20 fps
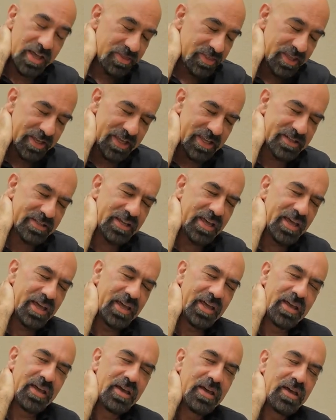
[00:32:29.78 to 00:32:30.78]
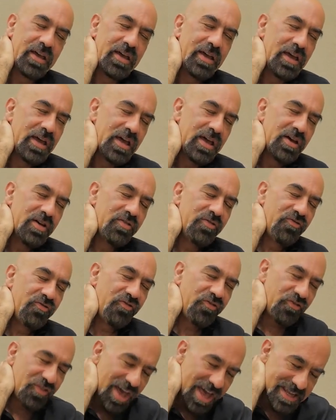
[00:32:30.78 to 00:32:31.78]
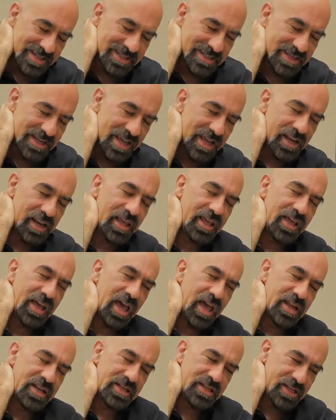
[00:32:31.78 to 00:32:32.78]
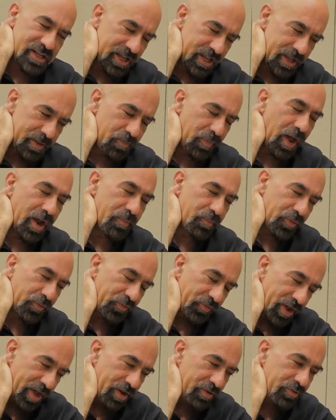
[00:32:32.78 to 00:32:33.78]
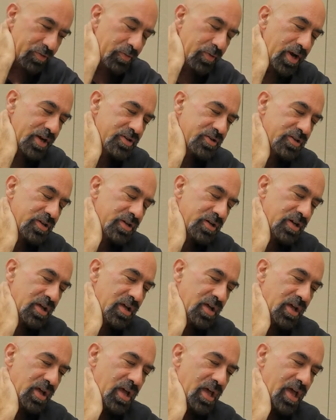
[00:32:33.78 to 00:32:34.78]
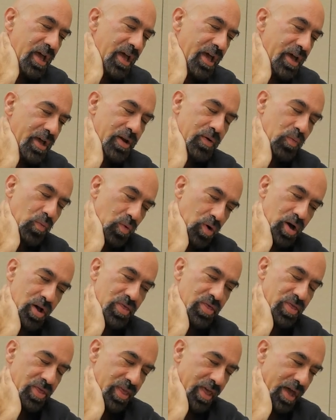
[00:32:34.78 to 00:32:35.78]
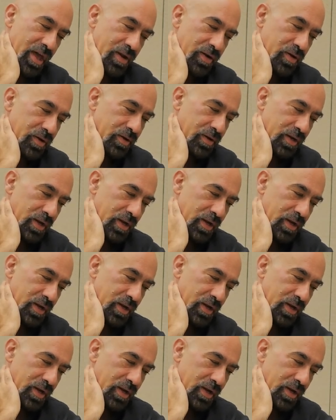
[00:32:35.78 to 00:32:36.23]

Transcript: I think it's a fascinating and deep and profound question, and one that